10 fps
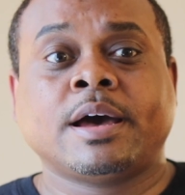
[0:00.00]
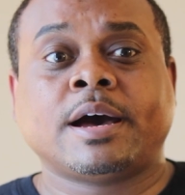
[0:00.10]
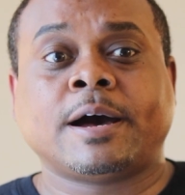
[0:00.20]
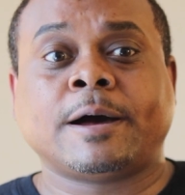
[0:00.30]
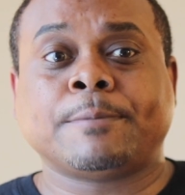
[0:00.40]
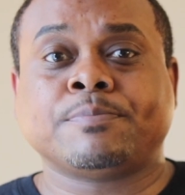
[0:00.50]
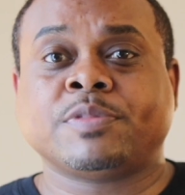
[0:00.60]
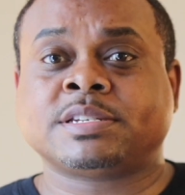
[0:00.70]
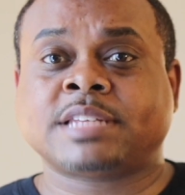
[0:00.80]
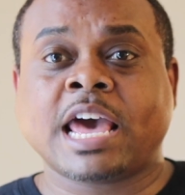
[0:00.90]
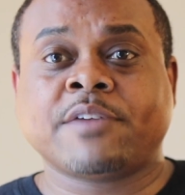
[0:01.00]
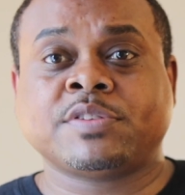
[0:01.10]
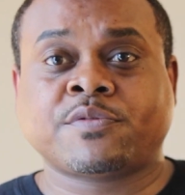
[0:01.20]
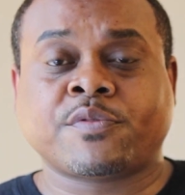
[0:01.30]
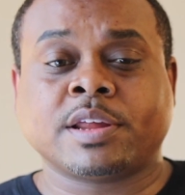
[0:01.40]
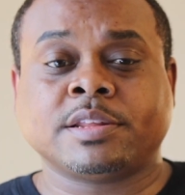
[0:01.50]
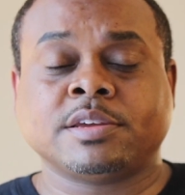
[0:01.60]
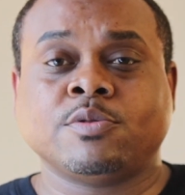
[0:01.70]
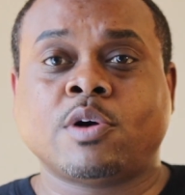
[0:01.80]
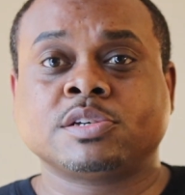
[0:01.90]
The staff is friendly.
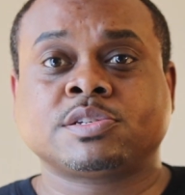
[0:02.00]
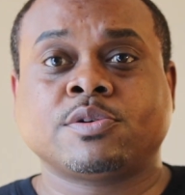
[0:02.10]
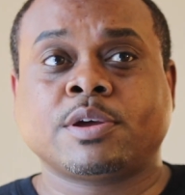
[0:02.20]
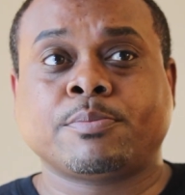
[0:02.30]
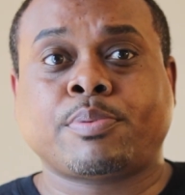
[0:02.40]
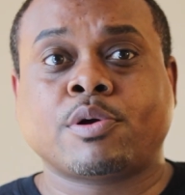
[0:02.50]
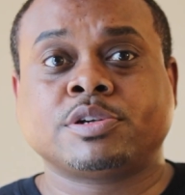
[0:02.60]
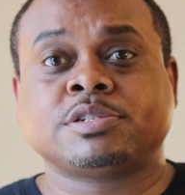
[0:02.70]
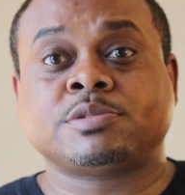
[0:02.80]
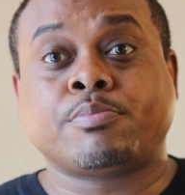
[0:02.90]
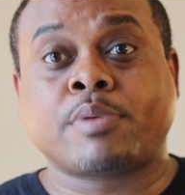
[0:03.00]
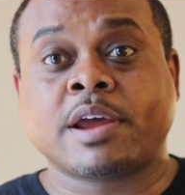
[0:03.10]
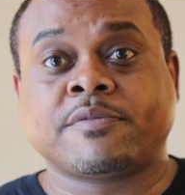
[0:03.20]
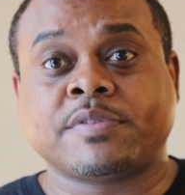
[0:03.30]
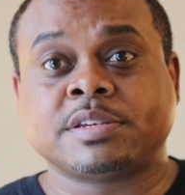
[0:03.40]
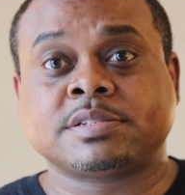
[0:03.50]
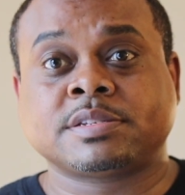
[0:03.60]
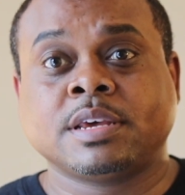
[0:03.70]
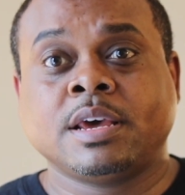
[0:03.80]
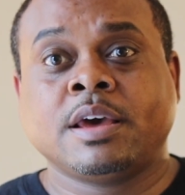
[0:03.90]
You also can purchase
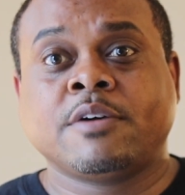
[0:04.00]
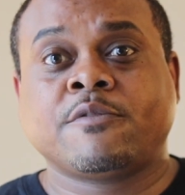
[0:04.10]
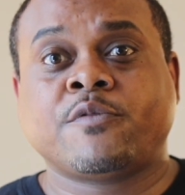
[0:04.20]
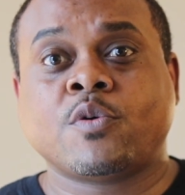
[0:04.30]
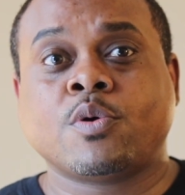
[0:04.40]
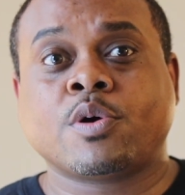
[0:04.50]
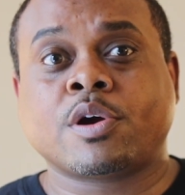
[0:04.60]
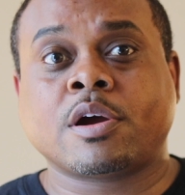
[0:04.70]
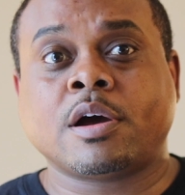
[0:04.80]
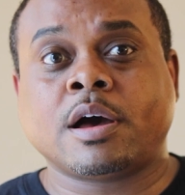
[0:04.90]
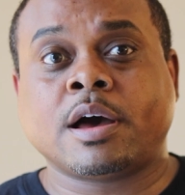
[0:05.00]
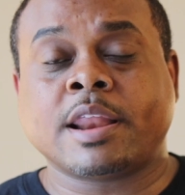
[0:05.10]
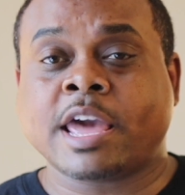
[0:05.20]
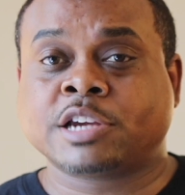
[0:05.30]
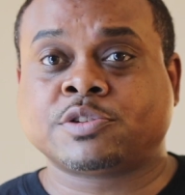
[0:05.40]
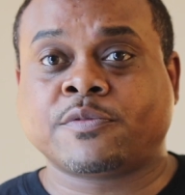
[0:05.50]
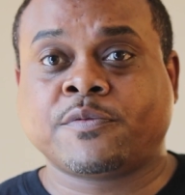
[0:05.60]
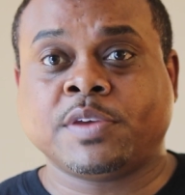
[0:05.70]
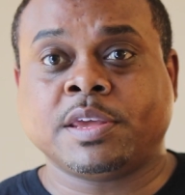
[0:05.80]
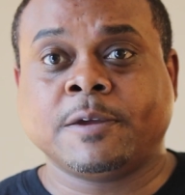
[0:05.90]
breakfast for an extra
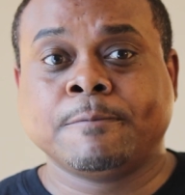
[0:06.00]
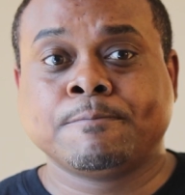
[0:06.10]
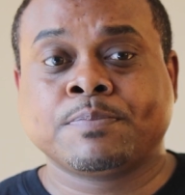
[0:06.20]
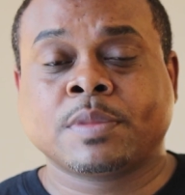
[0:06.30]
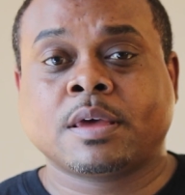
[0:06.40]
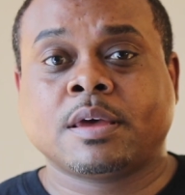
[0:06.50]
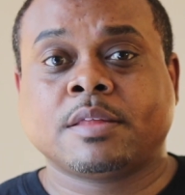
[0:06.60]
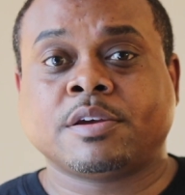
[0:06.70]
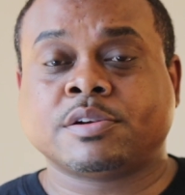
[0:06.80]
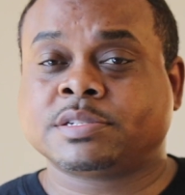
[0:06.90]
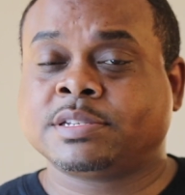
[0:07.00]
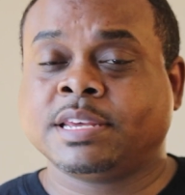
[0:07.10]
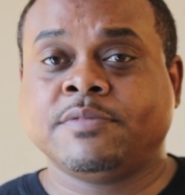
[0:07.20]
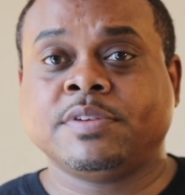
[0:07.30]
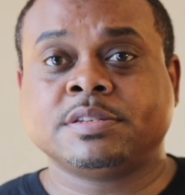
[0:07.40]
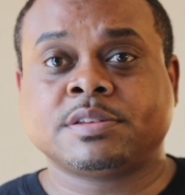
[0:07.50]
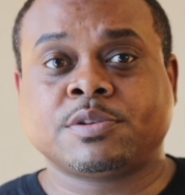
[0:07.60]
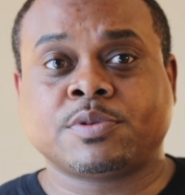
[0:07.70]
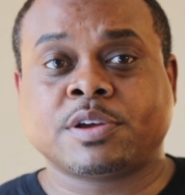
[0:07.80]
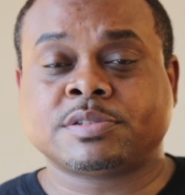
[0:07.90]
fee. There's TVs
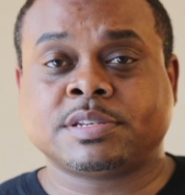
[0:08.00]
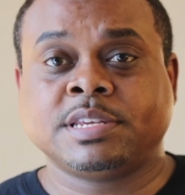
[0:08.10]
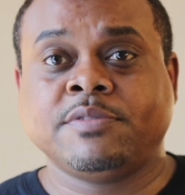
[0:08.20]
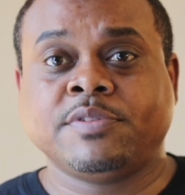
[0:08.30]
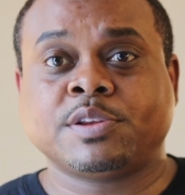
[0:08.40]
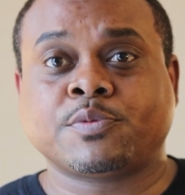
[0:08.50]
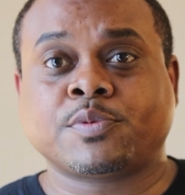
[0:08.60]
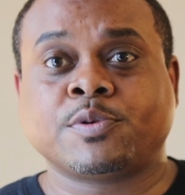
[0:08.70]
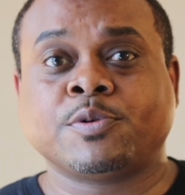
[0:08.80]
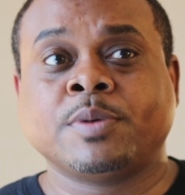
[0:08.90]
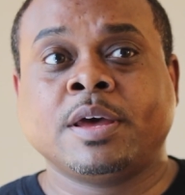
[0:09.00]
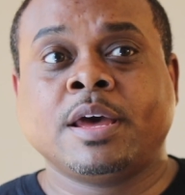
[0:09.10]
there's a TV in the room.